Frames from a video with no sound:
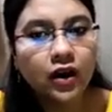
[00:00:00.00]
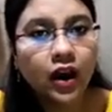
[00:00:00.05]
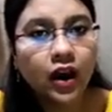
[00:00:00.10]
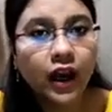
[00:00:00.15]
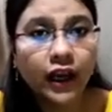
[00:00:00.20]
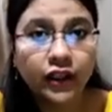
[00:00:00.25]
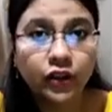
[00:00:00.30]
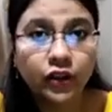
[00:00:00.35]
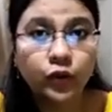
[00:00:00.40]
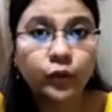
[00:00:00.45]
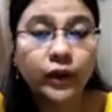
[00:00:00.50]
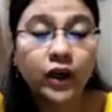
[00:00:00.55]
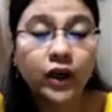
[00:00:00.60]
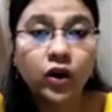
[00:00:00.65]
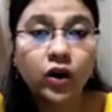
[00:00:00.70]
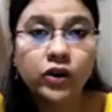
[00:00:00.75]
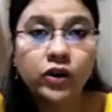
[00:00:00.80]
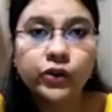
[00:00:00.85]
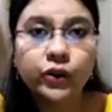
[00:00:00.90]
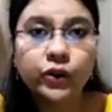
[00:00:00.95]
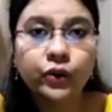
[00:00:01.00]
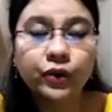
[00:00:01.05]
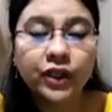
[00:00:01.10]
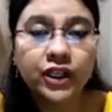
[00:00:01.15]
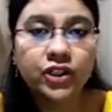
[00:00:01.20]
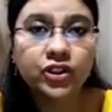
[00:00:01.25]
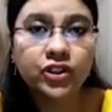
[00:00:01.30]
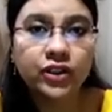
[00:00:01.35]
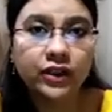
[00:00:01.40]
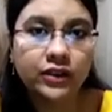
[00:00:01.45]
and you may also
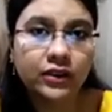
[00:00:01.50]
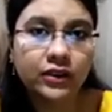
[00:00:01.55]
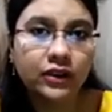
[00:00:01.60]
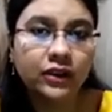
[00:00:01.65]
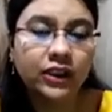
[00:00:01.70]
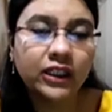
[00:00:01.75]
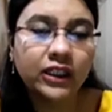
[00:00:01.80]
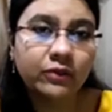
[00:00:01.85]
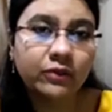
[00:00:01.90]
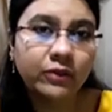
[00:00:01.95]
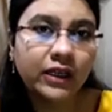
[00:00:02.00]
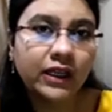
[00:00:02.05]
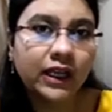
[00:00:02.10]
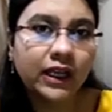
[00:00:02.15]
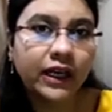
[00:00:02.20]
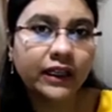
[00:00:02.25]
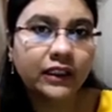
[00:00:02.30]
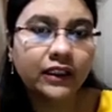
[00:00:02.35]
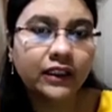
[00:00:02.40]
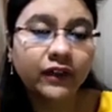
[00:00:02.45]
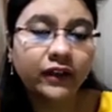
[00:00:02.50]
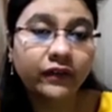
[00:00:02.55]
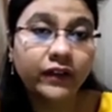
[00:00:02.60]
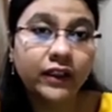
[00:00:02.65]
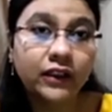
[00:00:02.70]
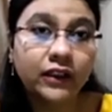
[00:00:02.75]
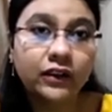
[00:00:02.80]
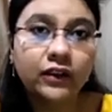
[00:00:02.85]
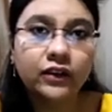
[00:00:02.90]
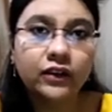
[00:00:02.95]
reach us in the email ID given
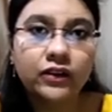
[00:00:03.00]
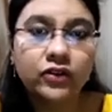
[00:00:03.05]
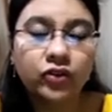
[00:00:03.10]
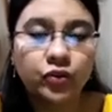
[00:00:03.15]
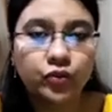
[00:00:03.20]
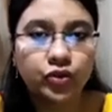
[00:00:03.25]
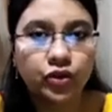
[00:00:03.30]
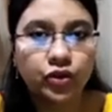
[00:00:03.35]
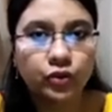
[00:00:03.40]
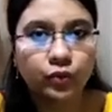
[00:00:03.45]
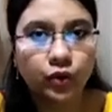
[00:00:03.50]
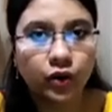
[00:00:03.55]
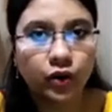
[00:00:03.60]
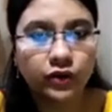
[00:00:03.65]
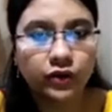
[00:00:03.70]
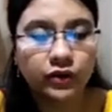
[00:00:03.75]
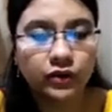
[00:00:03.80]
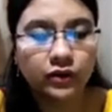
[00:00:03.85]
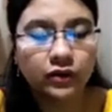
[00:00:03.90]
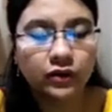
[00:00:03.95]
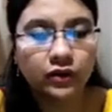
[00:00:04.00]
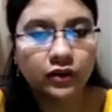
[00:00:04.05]
in the description box.